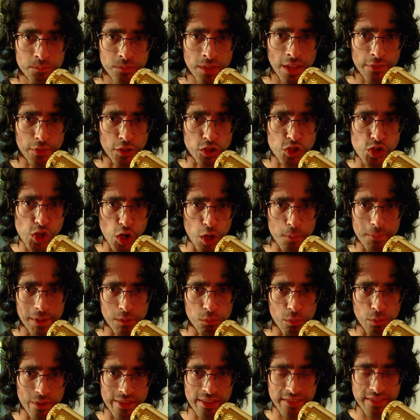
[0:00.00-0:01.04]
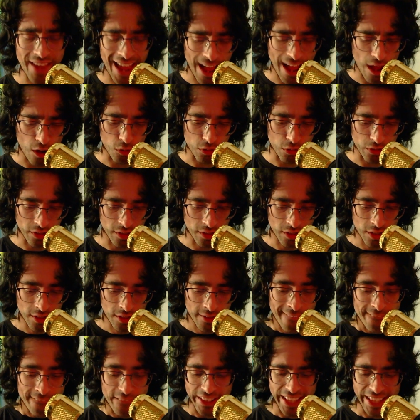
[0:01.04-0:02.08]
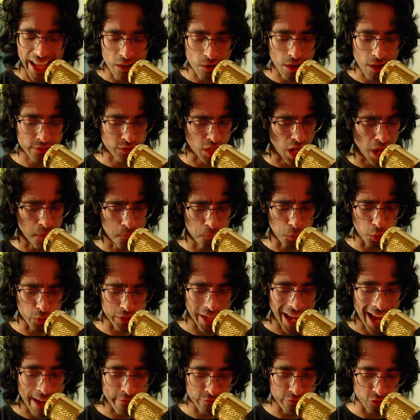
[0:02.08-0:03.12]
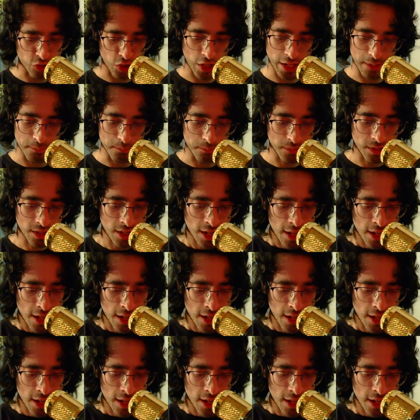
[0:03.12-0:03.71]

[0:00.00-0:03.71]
The German was down. Valera tumbled after him.